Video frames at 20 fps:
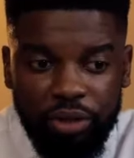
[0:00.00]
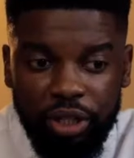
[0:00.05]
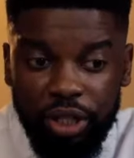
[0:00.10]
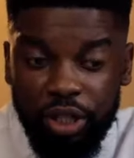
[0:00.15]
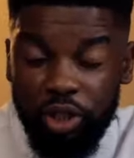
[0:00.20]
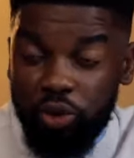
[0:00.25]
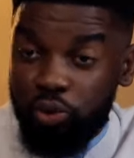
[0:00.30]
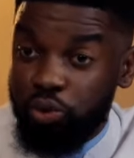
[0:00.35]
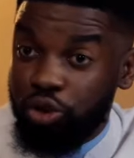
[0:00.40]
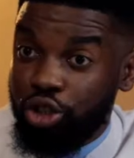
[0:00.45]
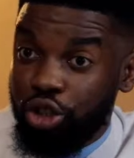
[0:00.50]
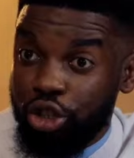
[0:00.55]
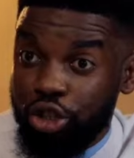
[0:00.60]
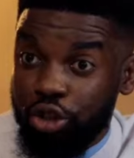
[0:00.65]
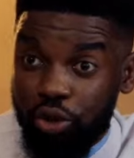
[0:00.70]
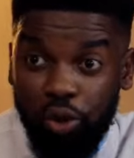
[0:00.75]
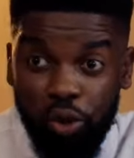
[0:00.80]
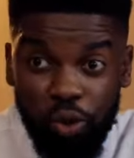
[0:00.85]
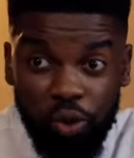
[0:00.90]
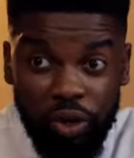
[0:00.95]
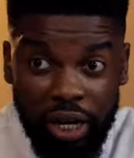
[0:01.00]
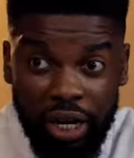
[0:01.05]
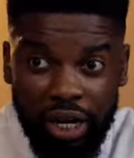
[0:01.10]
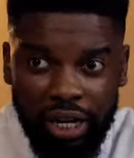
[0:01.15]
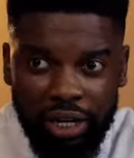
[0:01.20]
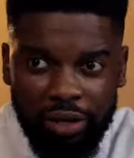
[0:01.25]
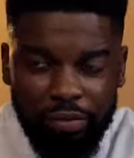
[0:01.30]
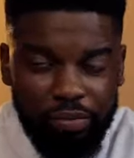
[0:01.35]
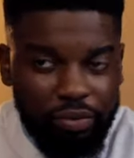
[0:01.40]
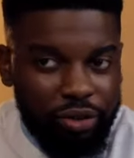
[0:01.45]
Trust me, it won't just go
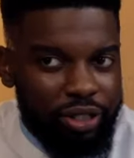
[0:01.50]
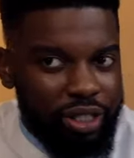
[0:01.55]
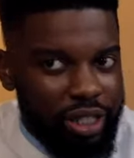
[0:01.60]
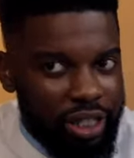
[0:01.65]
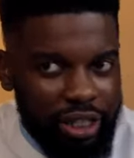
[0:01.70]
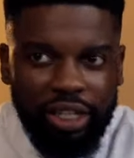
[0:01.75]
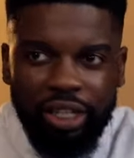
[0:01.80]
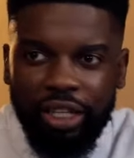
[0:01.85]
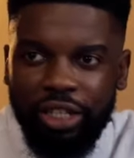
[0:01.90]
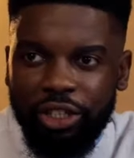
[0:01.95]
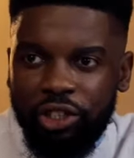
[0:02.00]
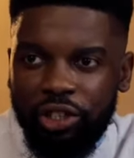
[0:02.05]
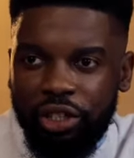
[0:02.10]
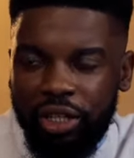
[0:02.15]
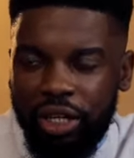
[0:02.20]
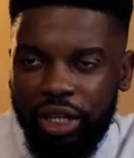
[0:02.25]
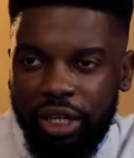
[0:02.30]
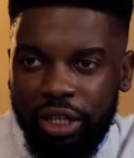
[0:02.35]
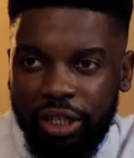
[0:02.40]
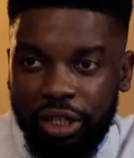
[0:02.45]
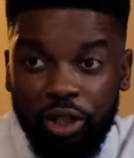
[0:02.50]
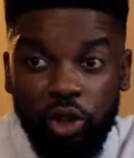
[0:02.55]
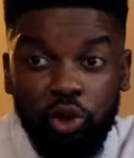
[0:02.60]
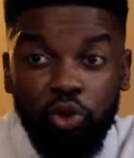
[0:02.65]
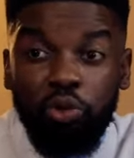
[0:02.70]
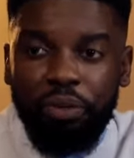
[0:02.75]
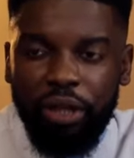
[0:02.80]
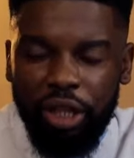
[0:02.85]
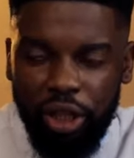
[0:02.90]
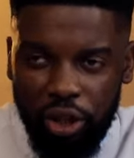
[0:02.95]
locally, but internationally
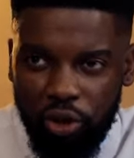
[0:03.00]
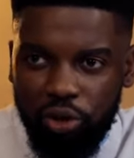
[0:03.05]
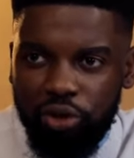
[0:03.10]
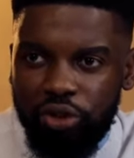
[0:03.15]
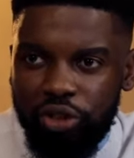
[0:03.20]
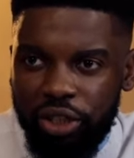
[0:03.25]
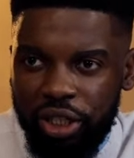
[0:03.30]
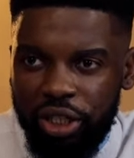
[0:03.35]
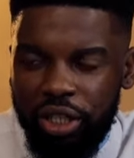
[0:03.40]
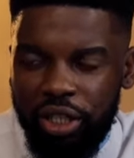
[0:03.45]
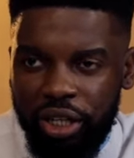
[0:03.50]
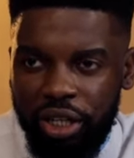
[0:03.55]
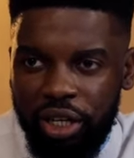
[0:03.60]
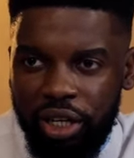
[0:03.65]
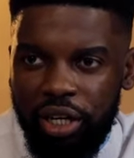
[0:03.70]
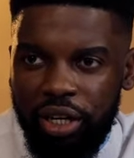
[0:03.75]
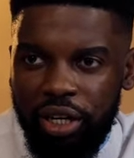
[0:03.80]
it will be known.